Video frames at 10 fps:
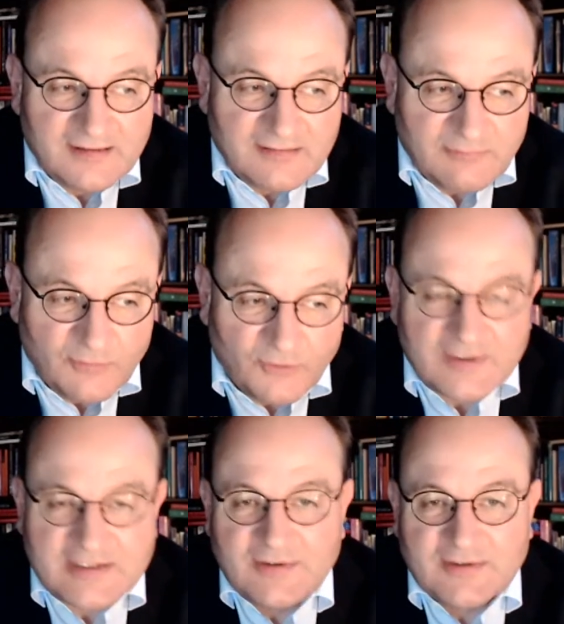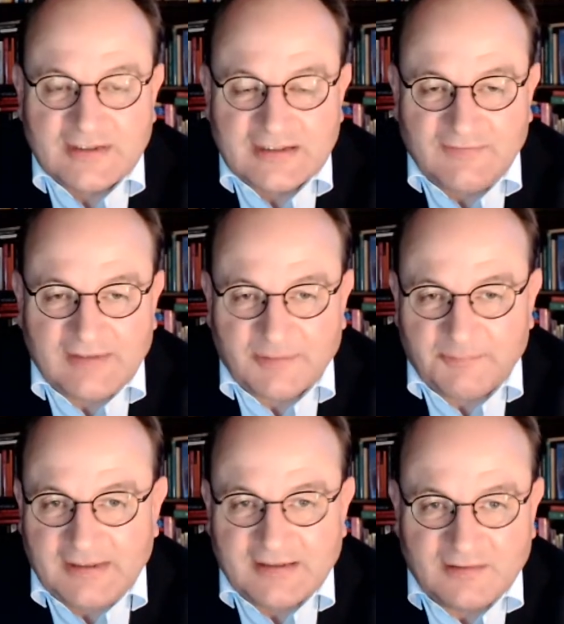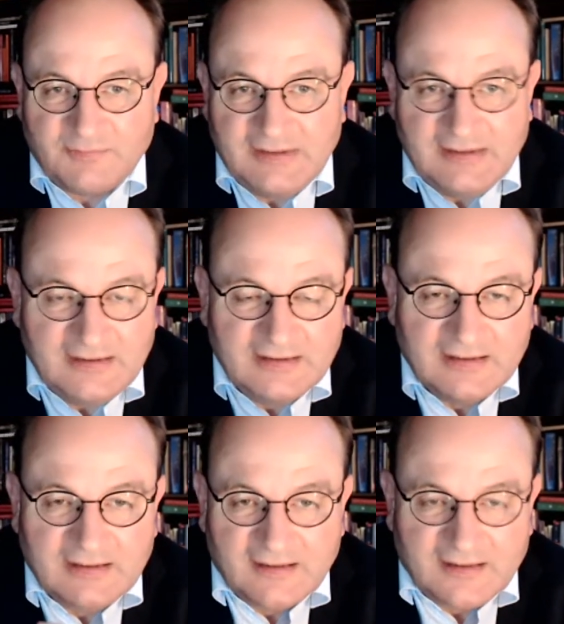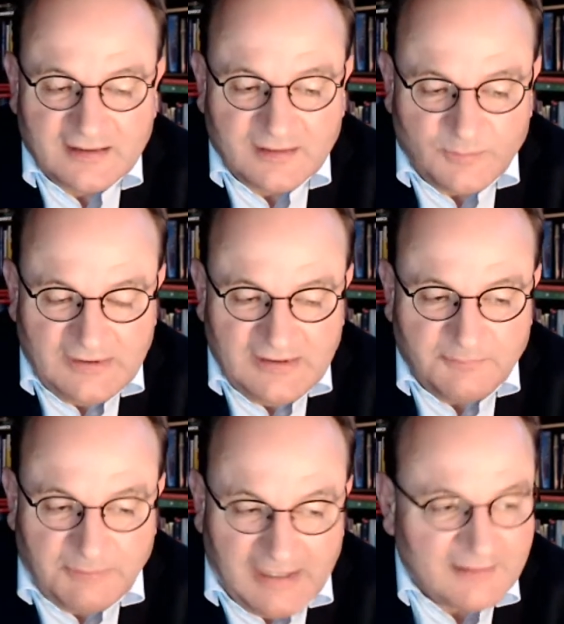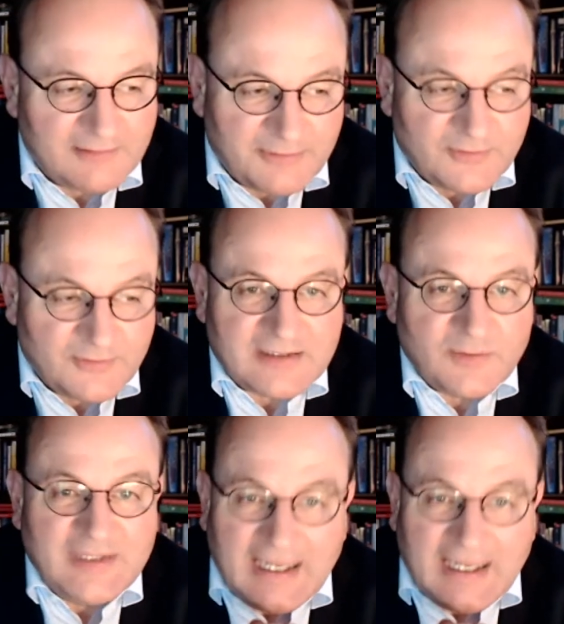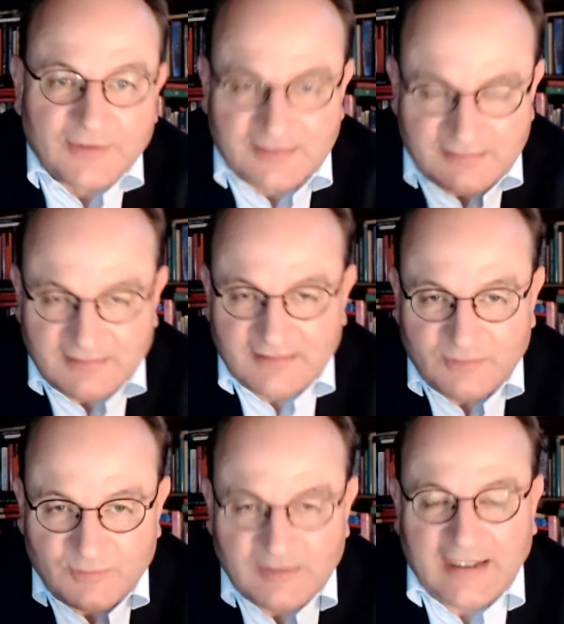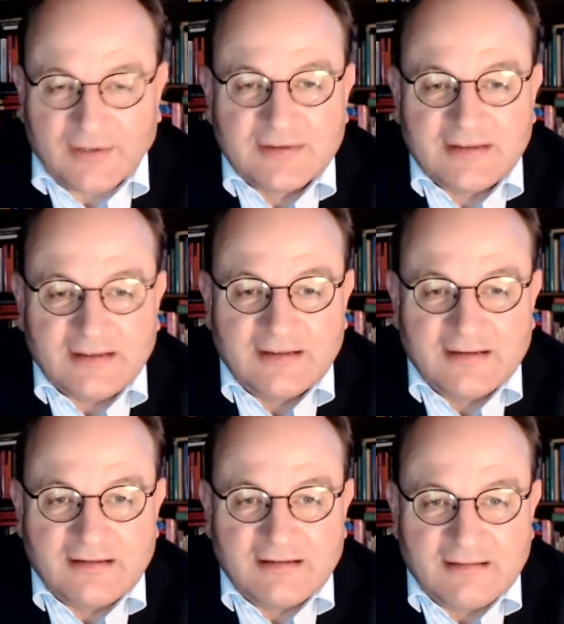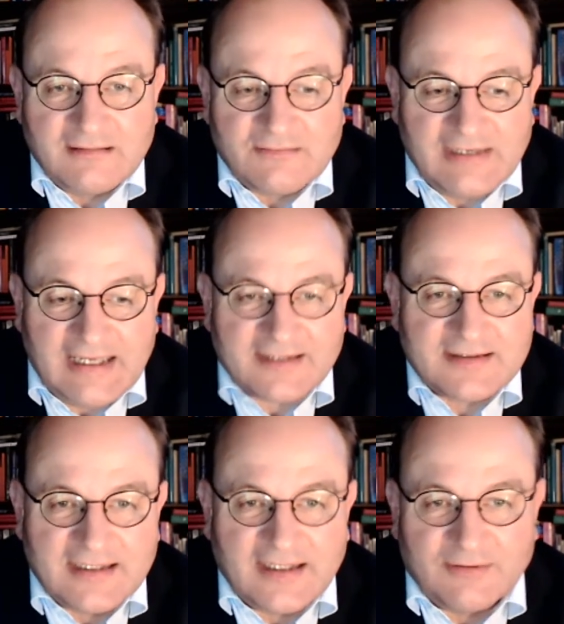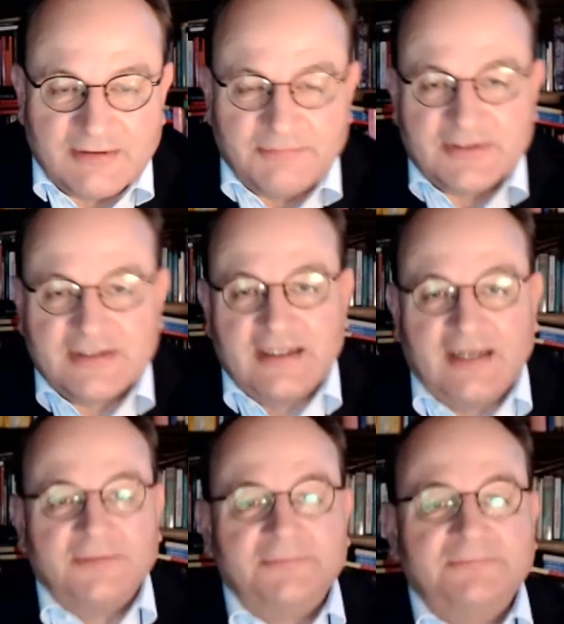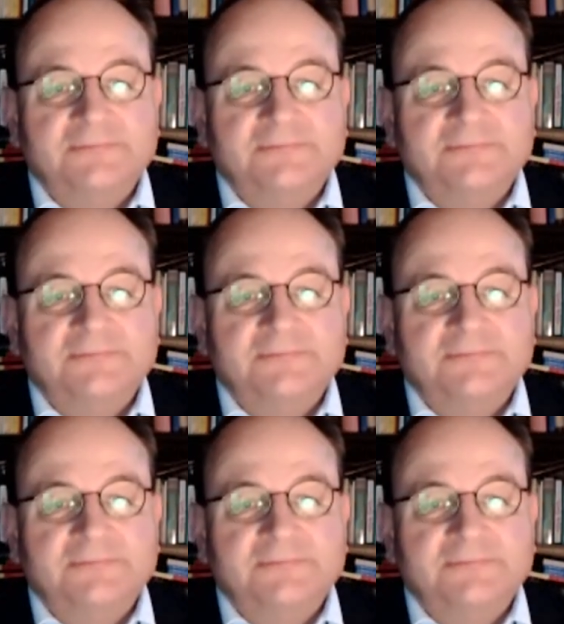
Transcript: uh, more research and development, and we need uh, we need pilot project without without uh, uh, relaxing our ambition now.